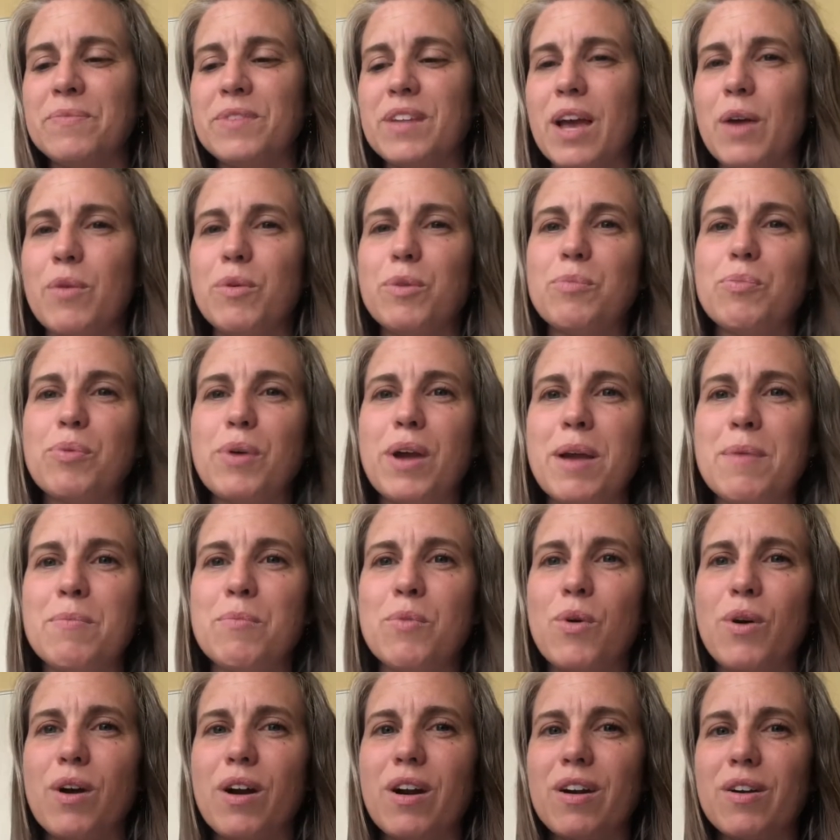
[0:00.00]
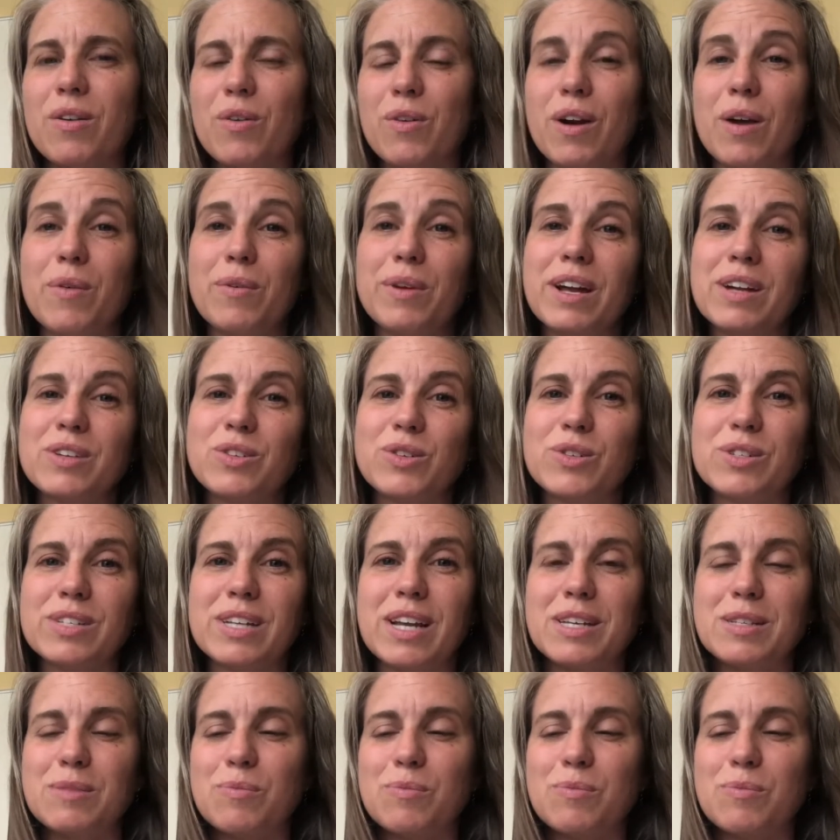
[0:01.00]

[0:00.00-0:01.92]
I would pray more, or I would exercise